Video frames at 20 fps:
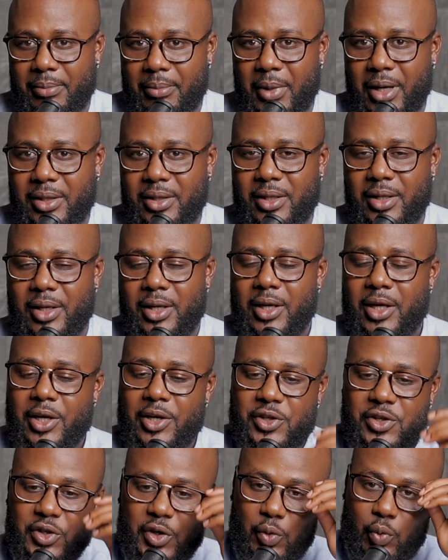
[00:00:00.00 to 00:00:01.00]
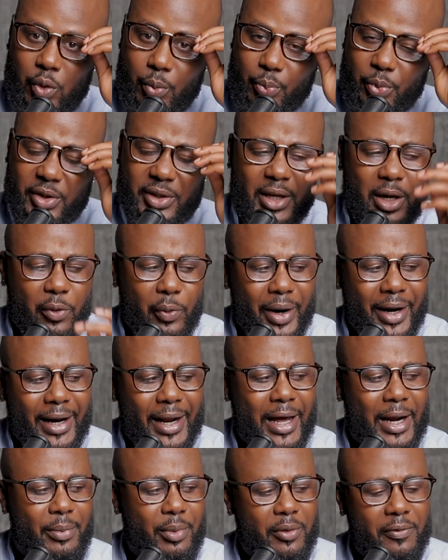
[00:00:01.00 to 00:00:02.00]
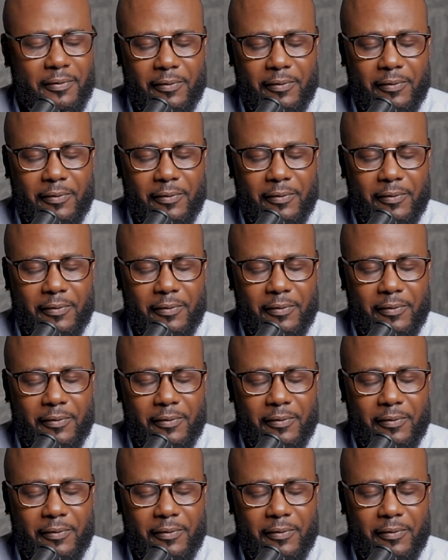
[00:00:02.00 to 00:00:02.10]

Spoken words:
a month. So we'll put that right at about